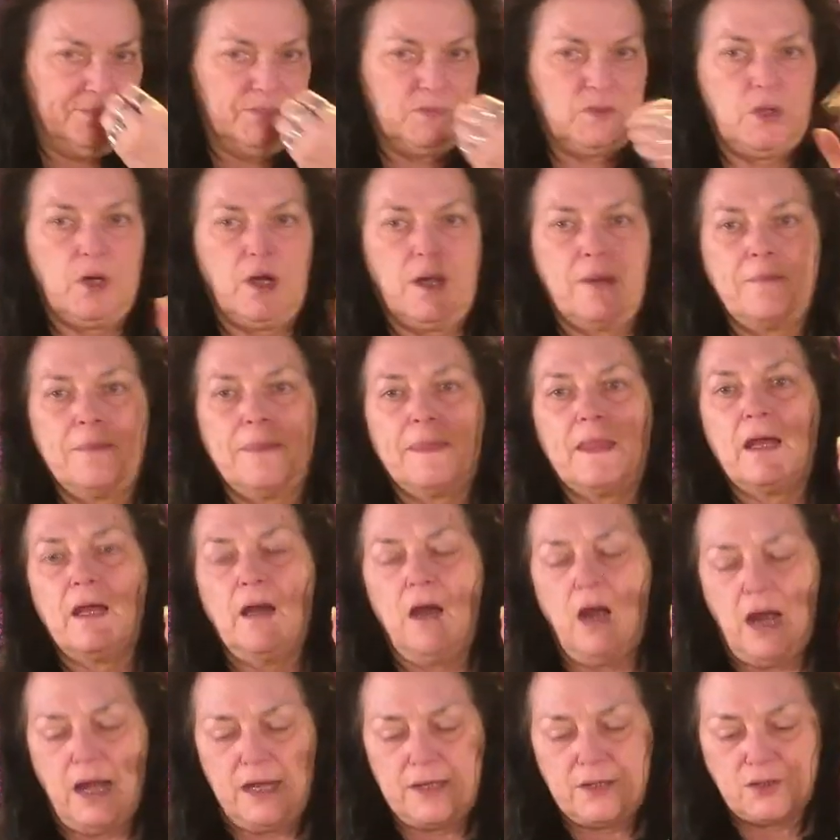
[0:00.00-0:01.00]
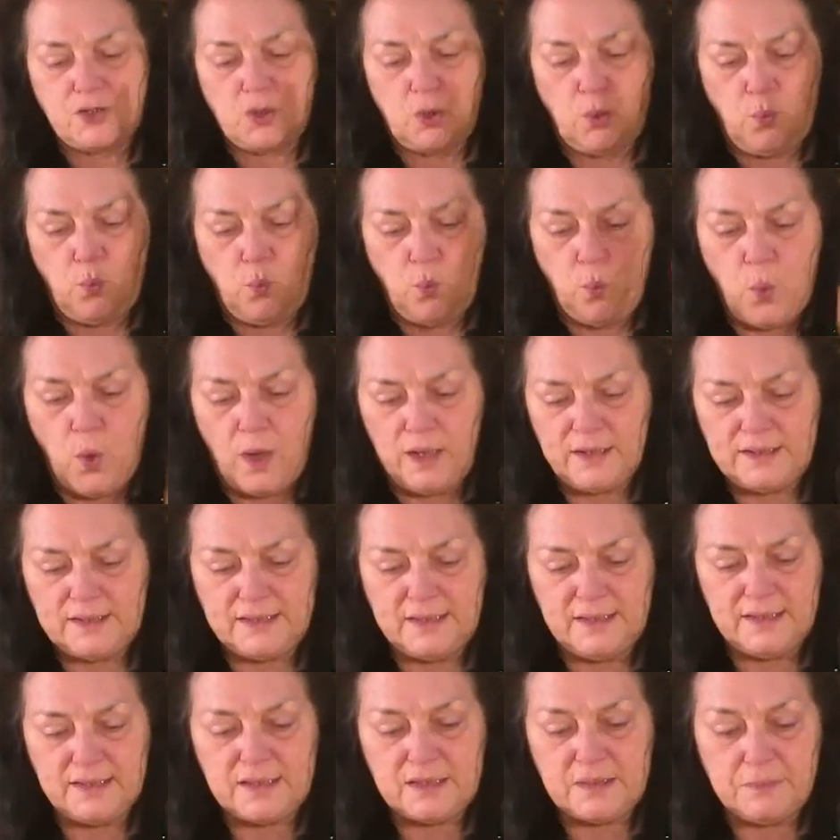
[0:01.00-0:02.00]
Sorry. All right. So what
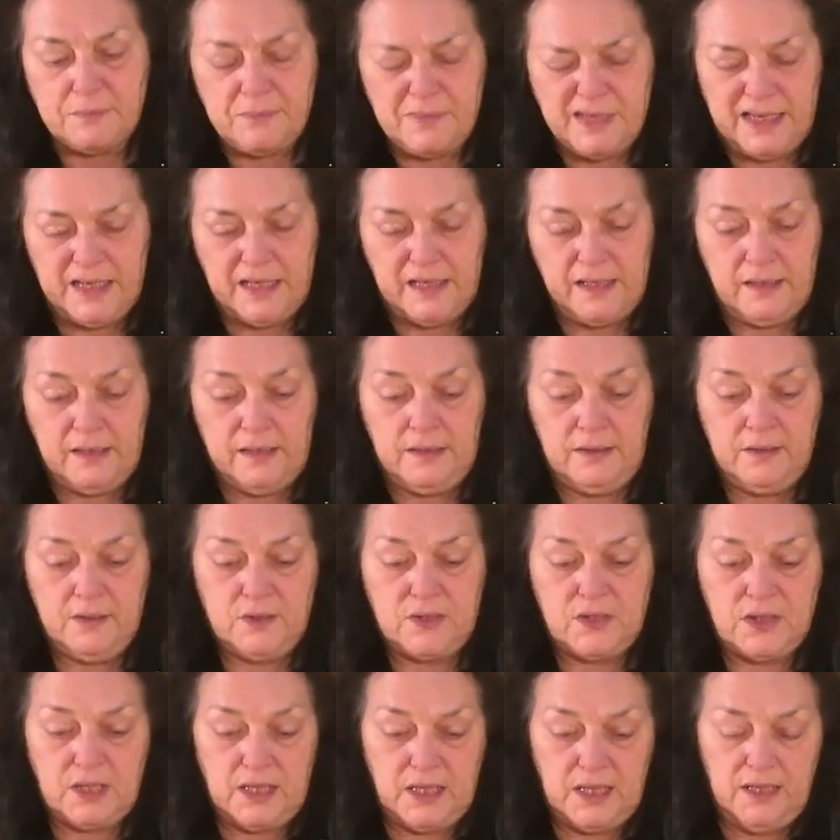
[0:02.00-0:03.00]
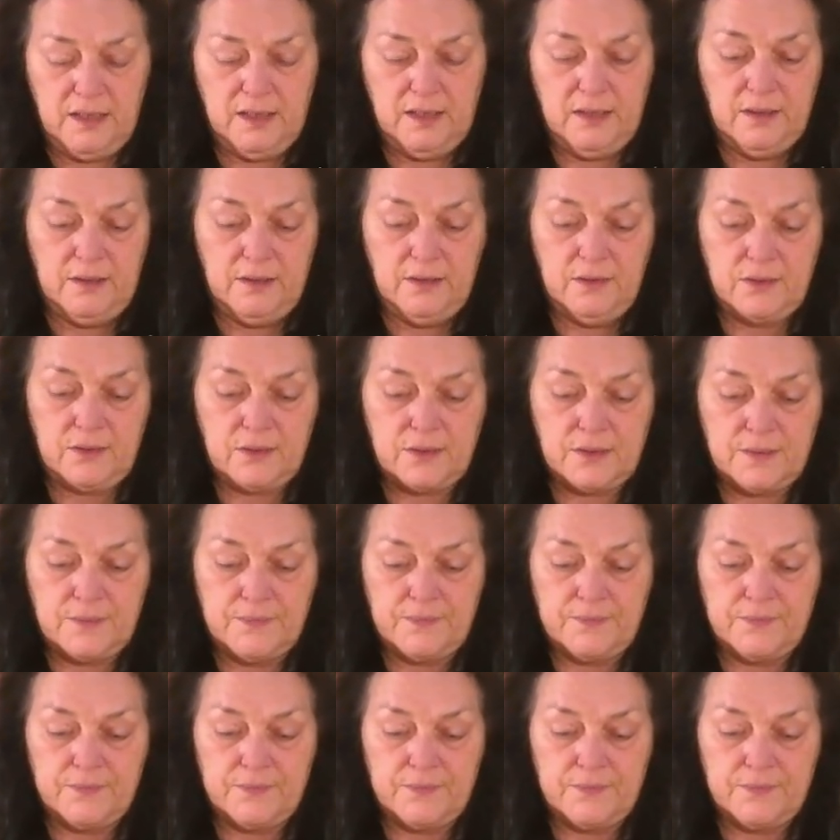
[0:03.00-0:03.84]
this means is